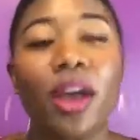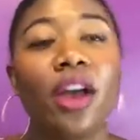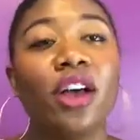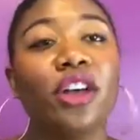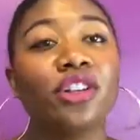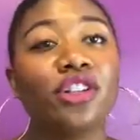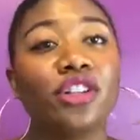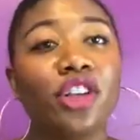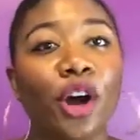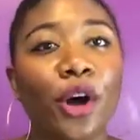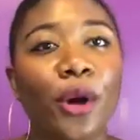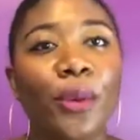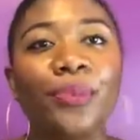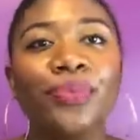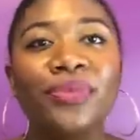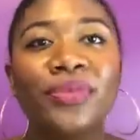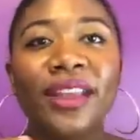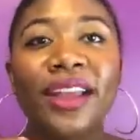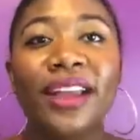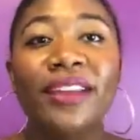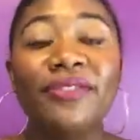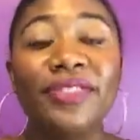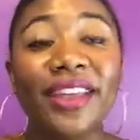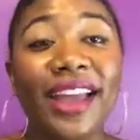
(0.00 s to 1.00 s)
So
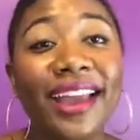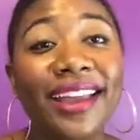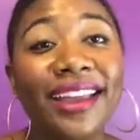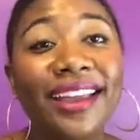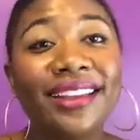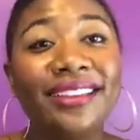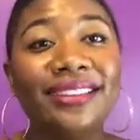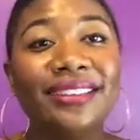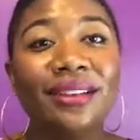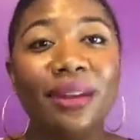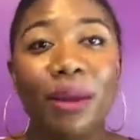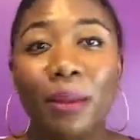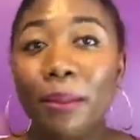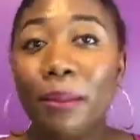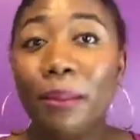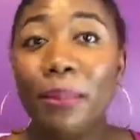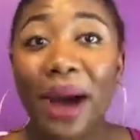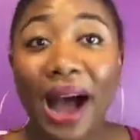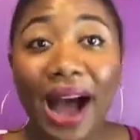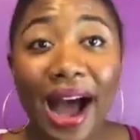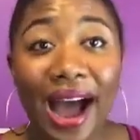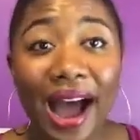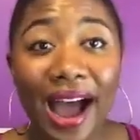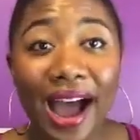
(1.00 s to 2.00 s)
if they can
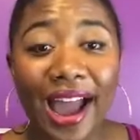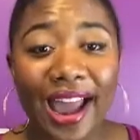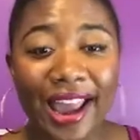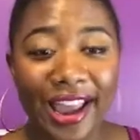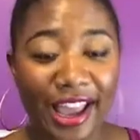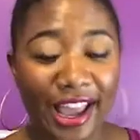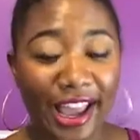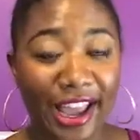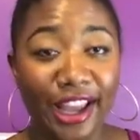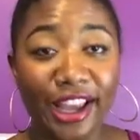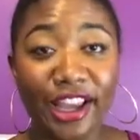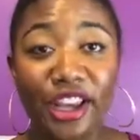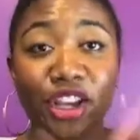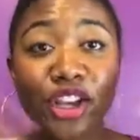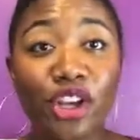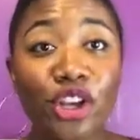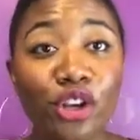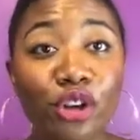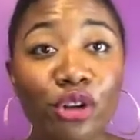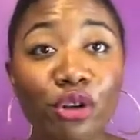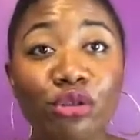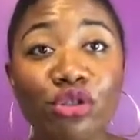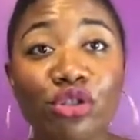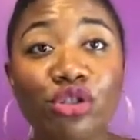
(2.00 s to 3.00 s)
buy a
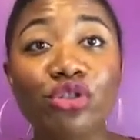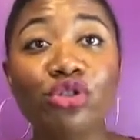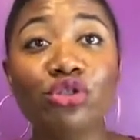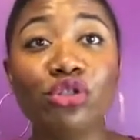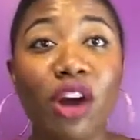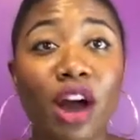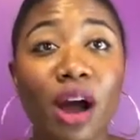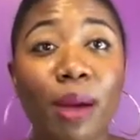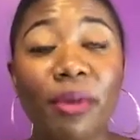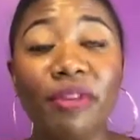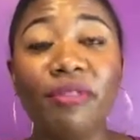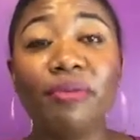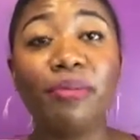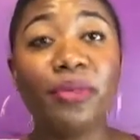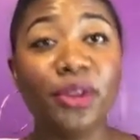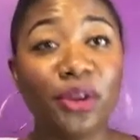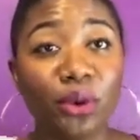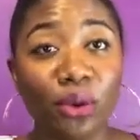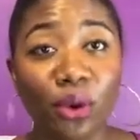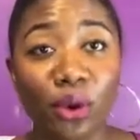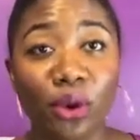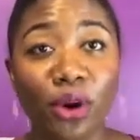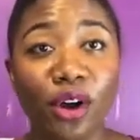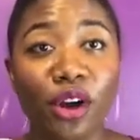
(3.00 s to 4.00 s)
huge drum of
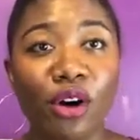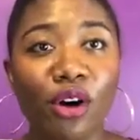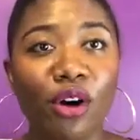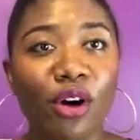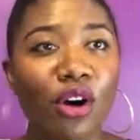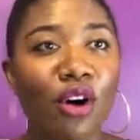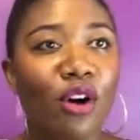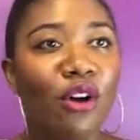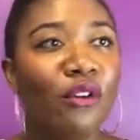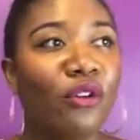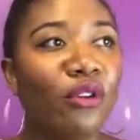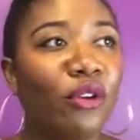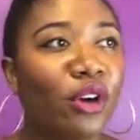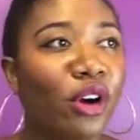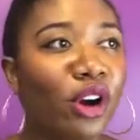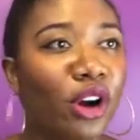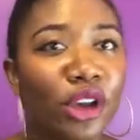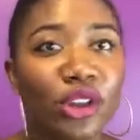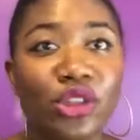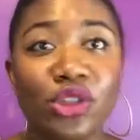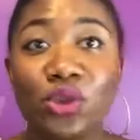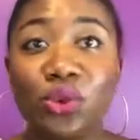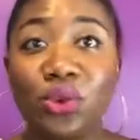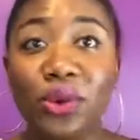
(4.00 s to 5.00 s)
mineral oil for
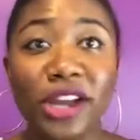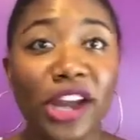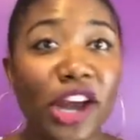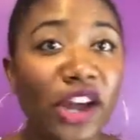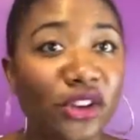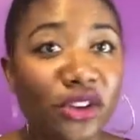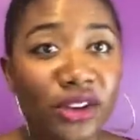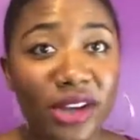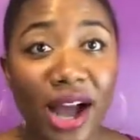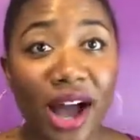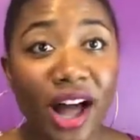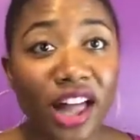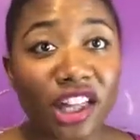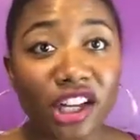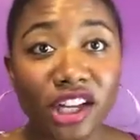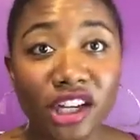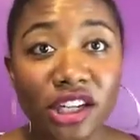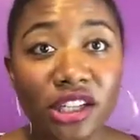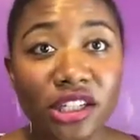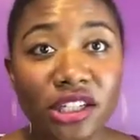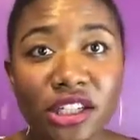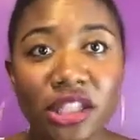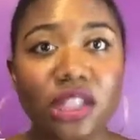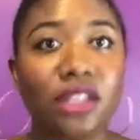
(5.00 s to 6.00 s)
$300,
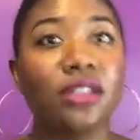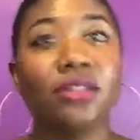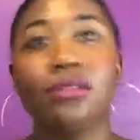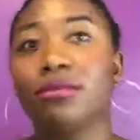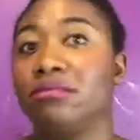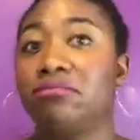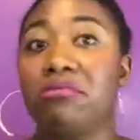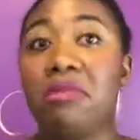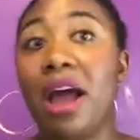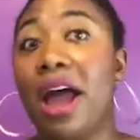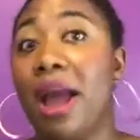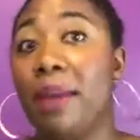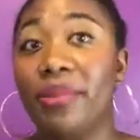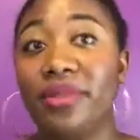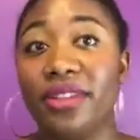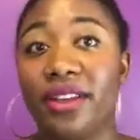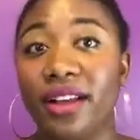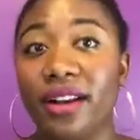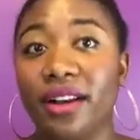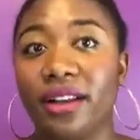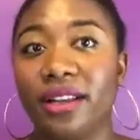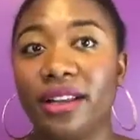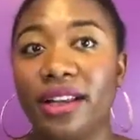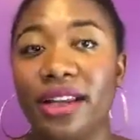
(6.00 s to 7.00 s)

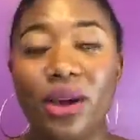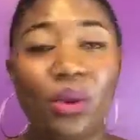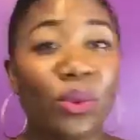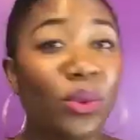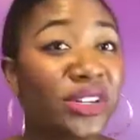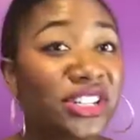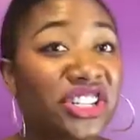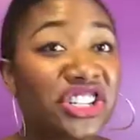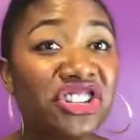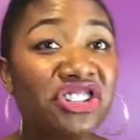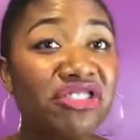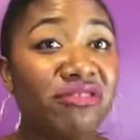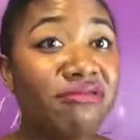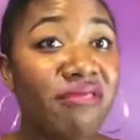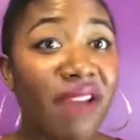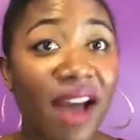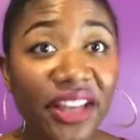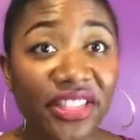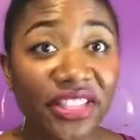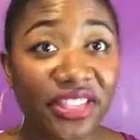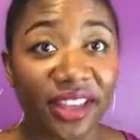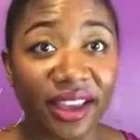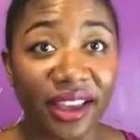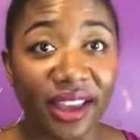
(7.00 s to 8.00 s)
hypothetically, which is
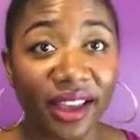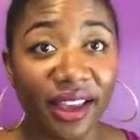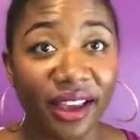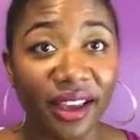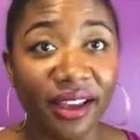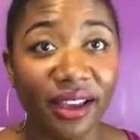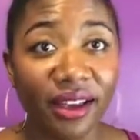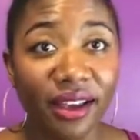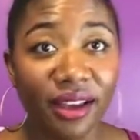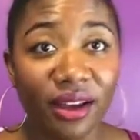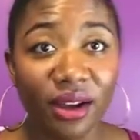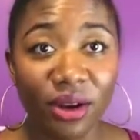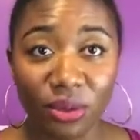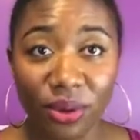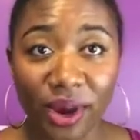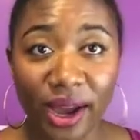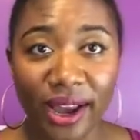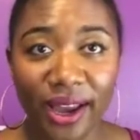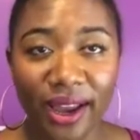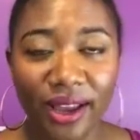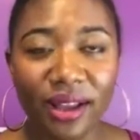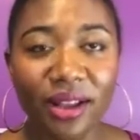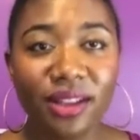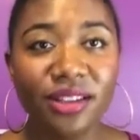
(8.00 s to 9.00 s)
nothing,
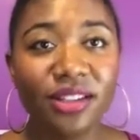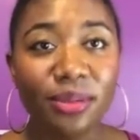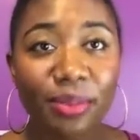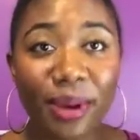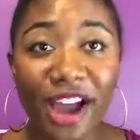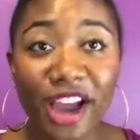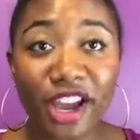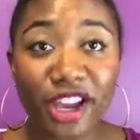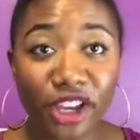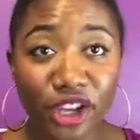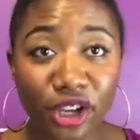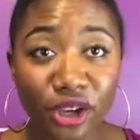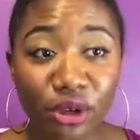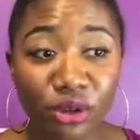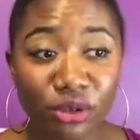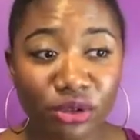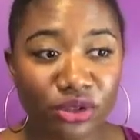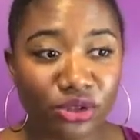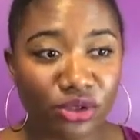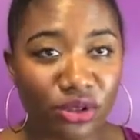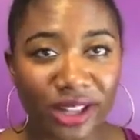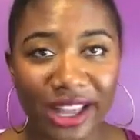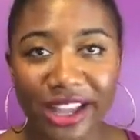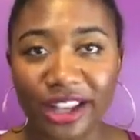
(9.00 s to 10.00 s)
right? To buy a
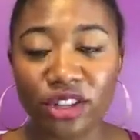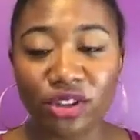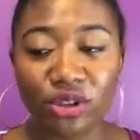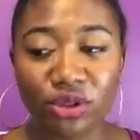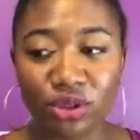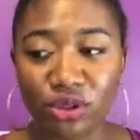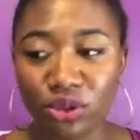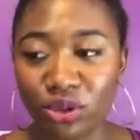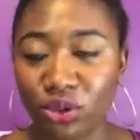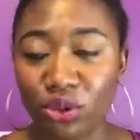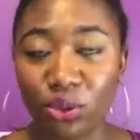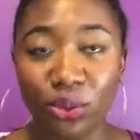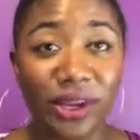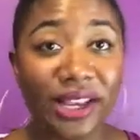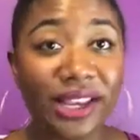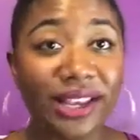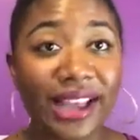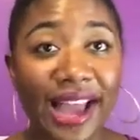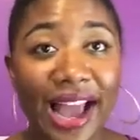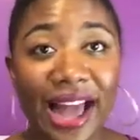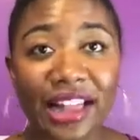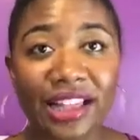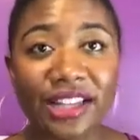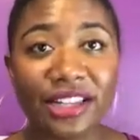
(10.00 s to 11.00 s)
huge, like
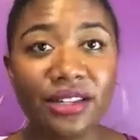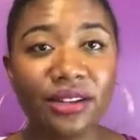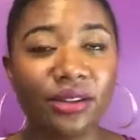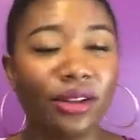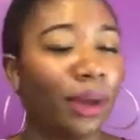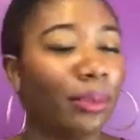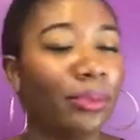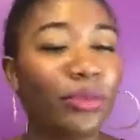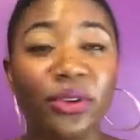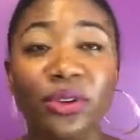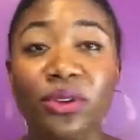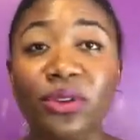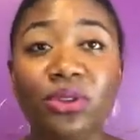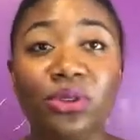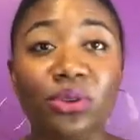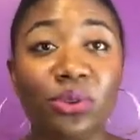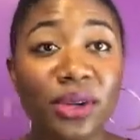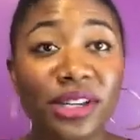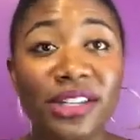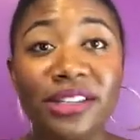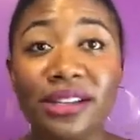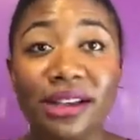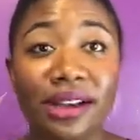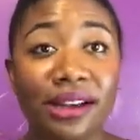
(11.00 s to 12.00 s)

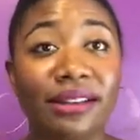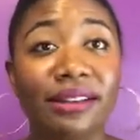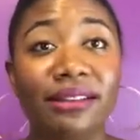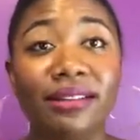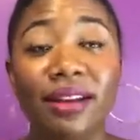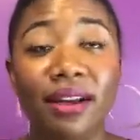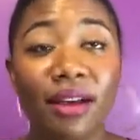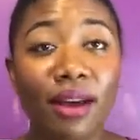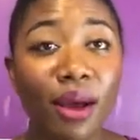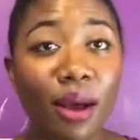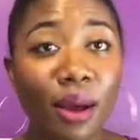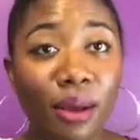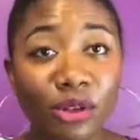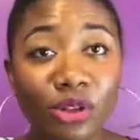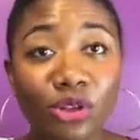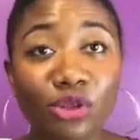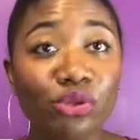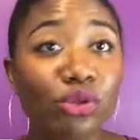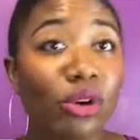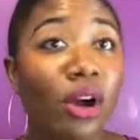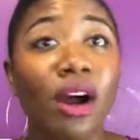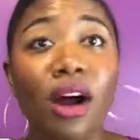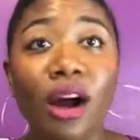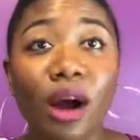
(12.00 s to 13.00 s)
3-ton
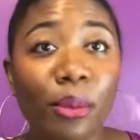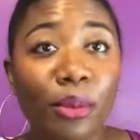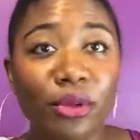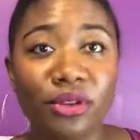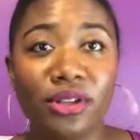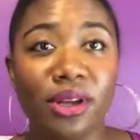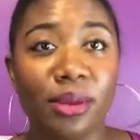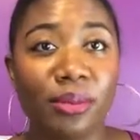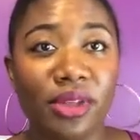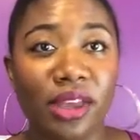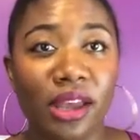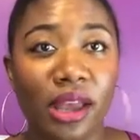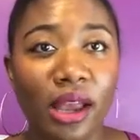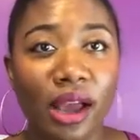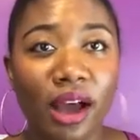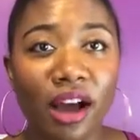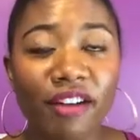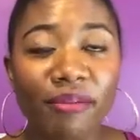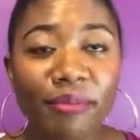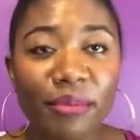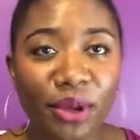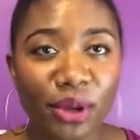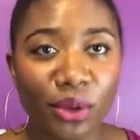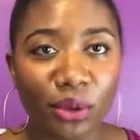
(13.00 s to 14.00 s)
drum or something of
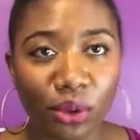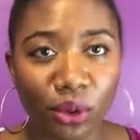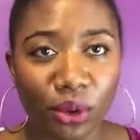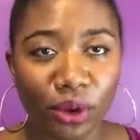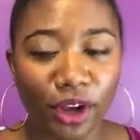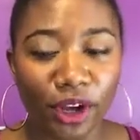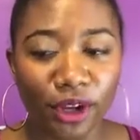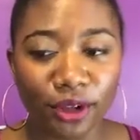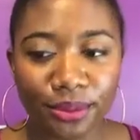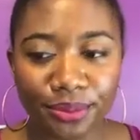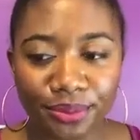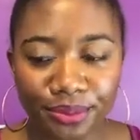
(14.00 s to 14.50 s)
mineral oil